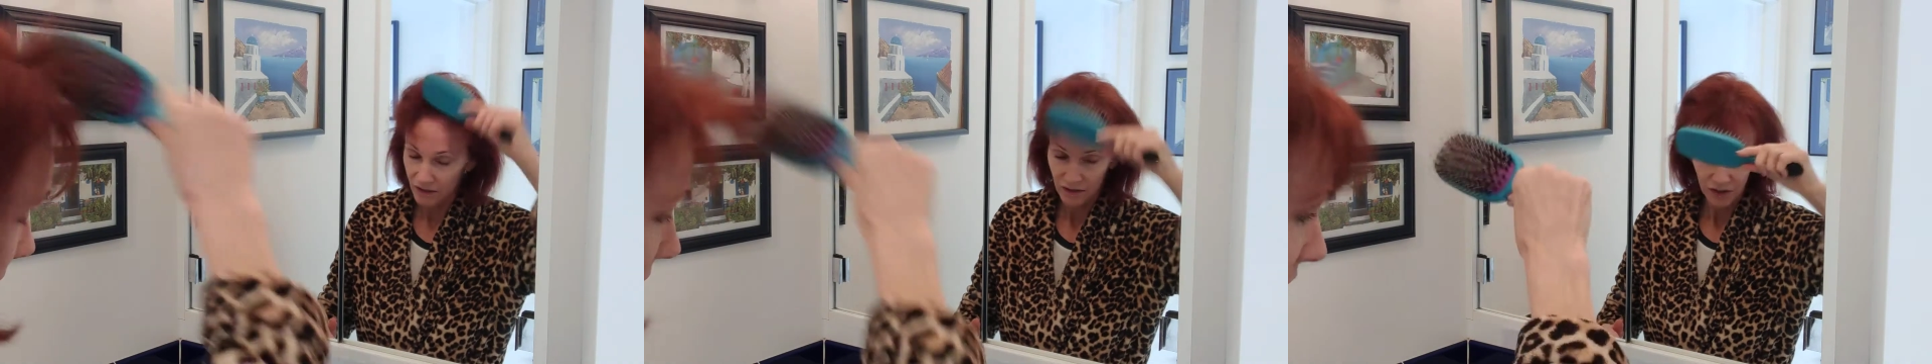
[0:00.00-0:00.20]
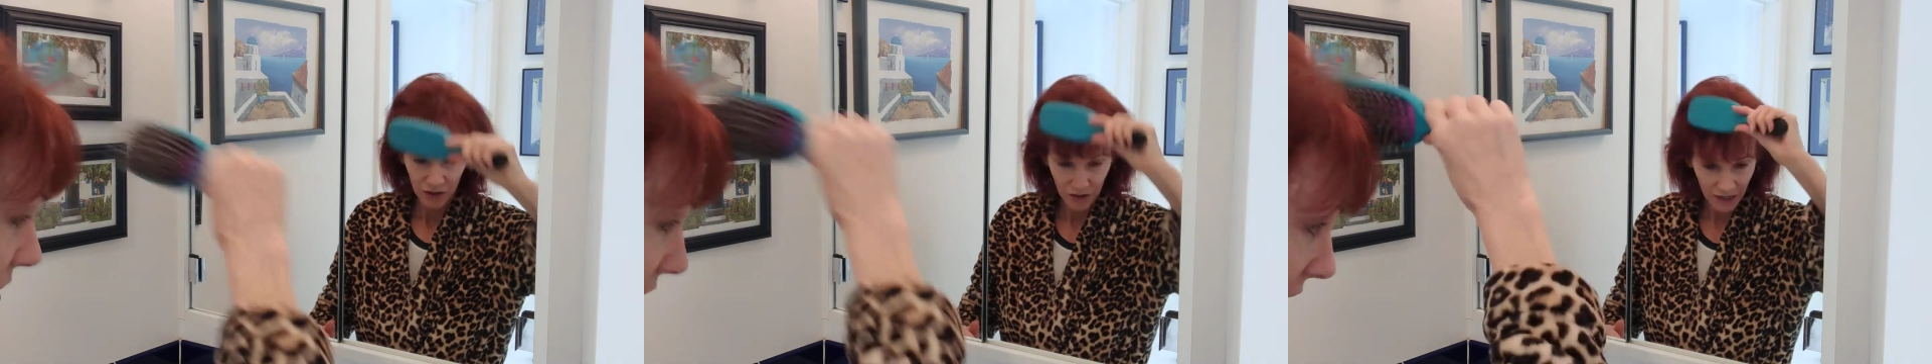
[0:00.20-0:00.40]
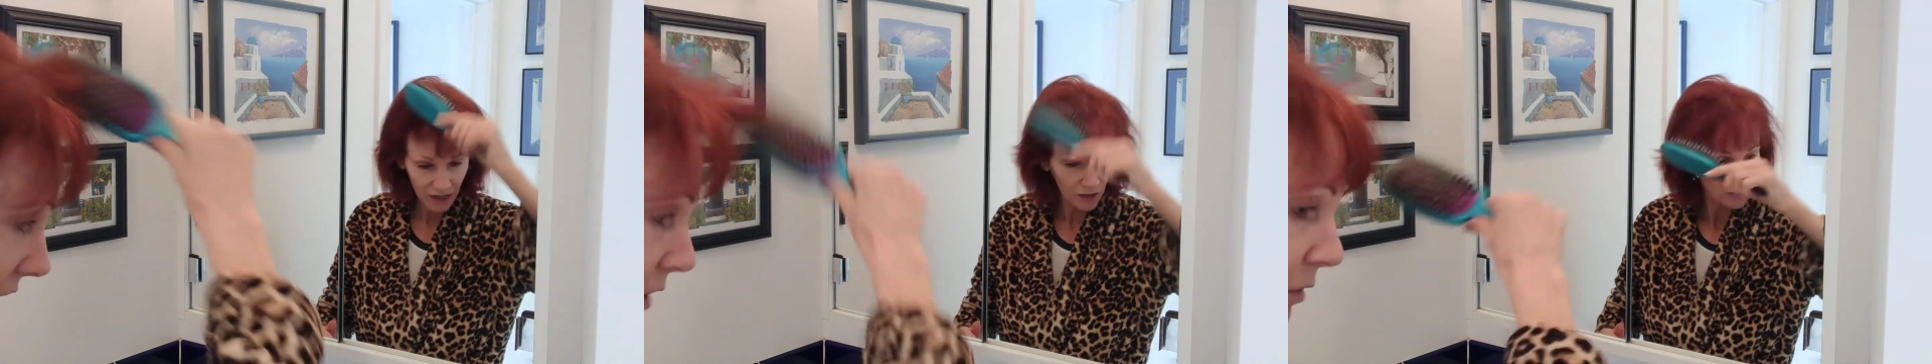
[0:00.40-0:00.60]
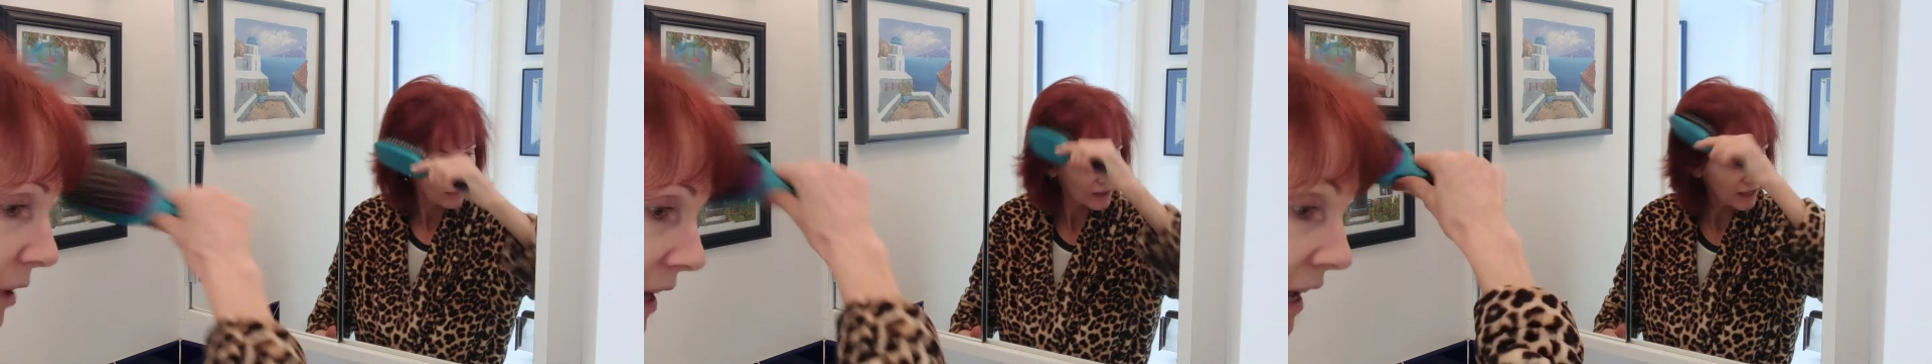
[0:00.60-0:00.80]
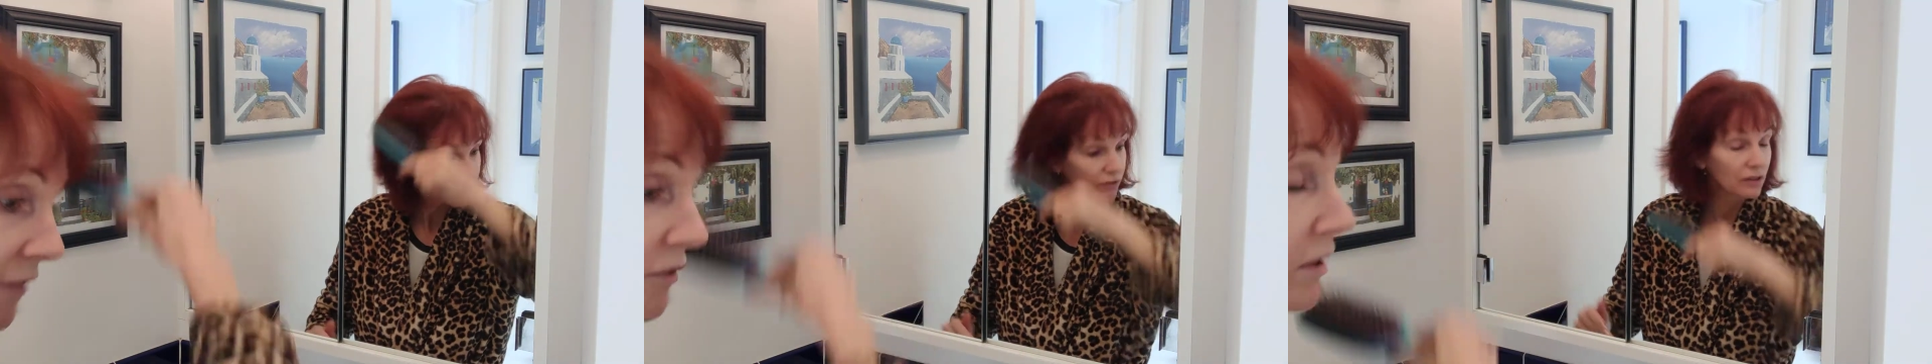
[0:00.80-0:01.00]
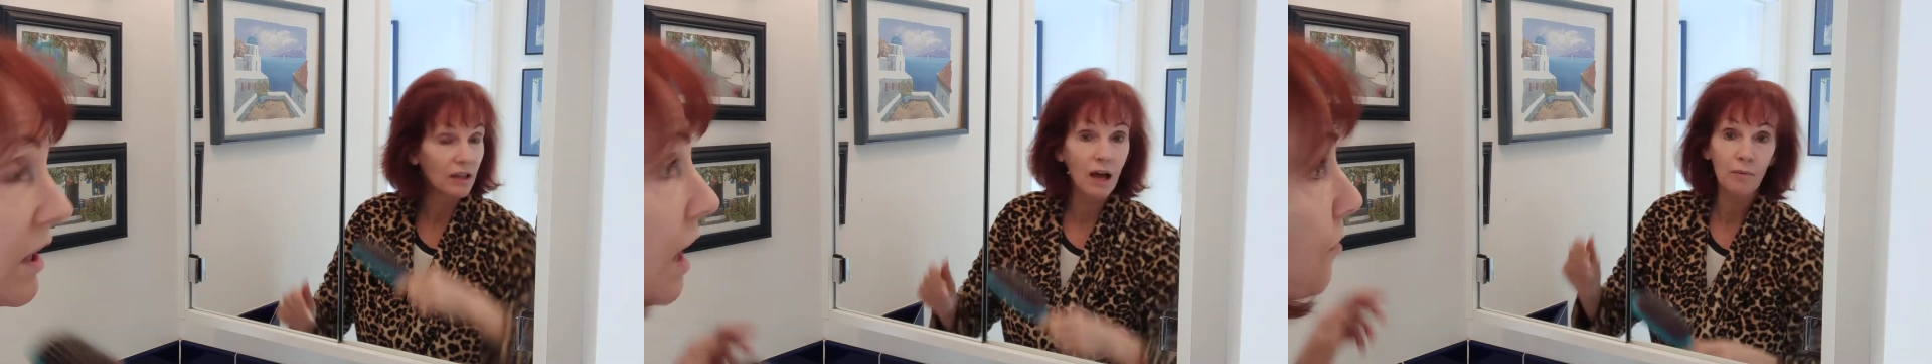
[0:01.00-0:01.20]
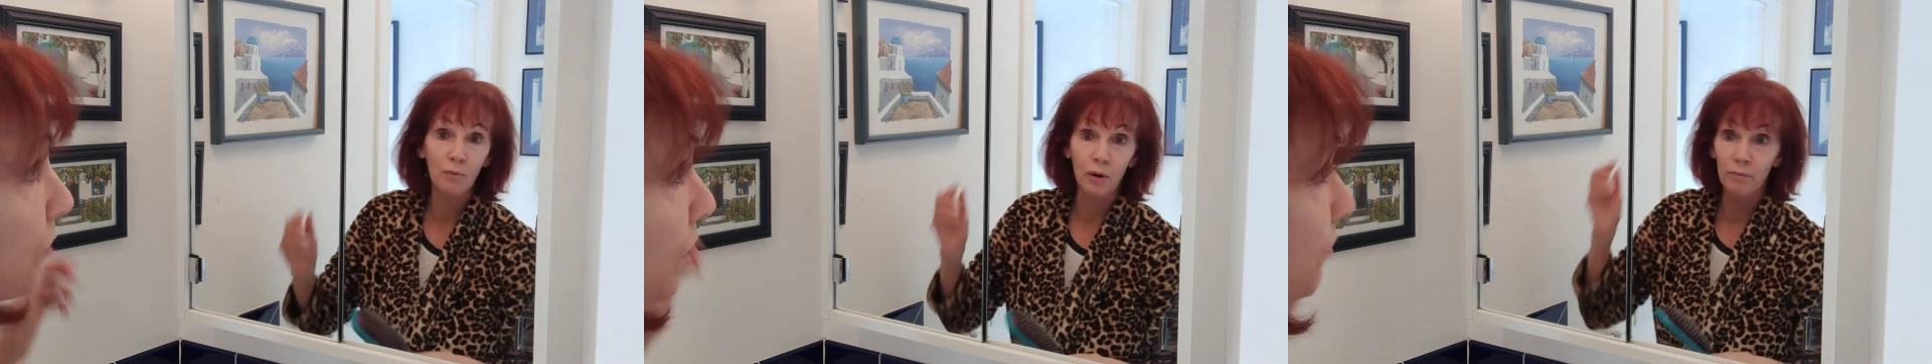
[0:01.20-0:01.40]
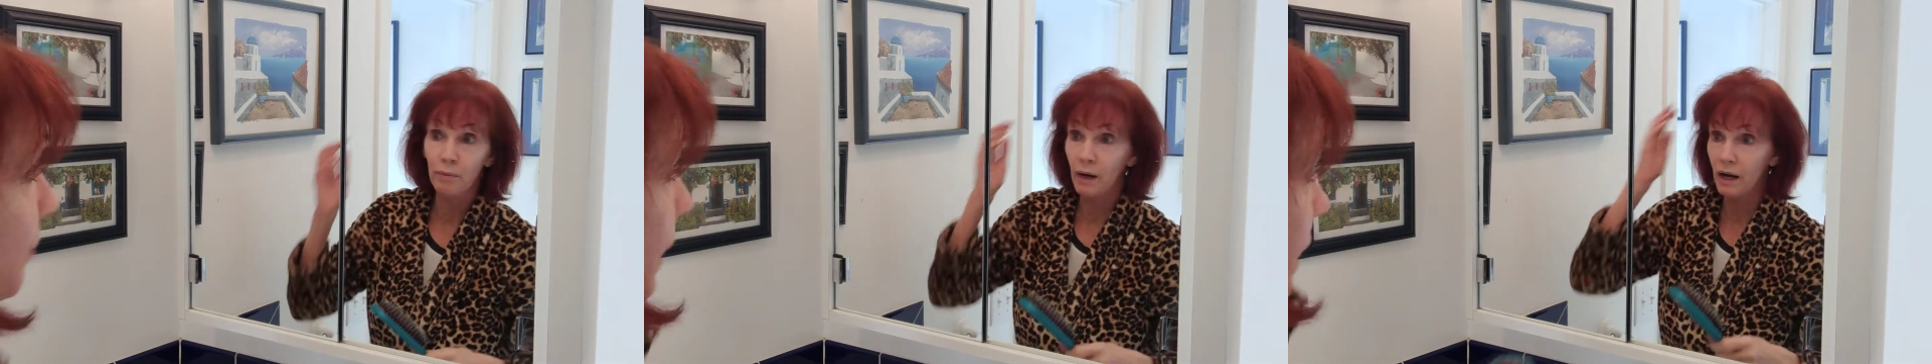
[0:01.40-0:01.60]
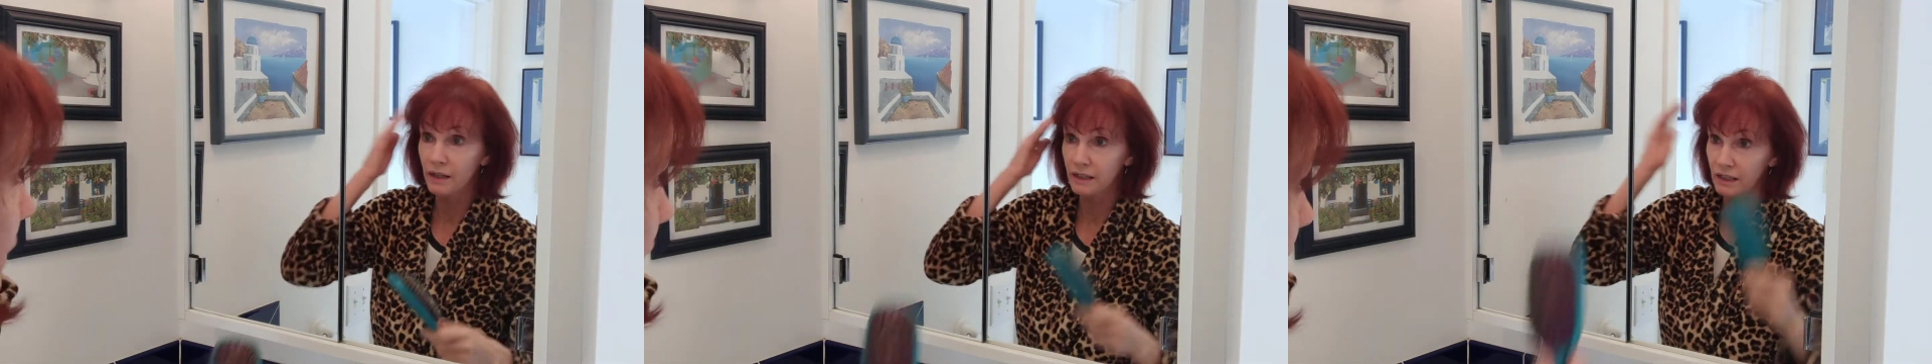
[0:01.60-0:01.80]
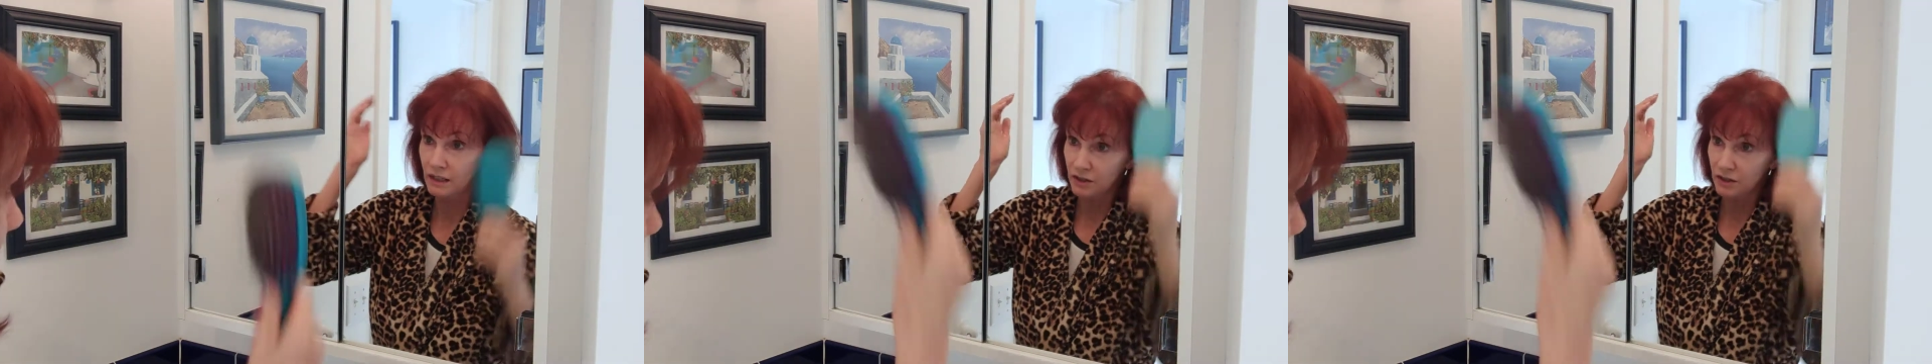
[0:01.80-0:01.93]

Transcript: Your hair will have a lot more body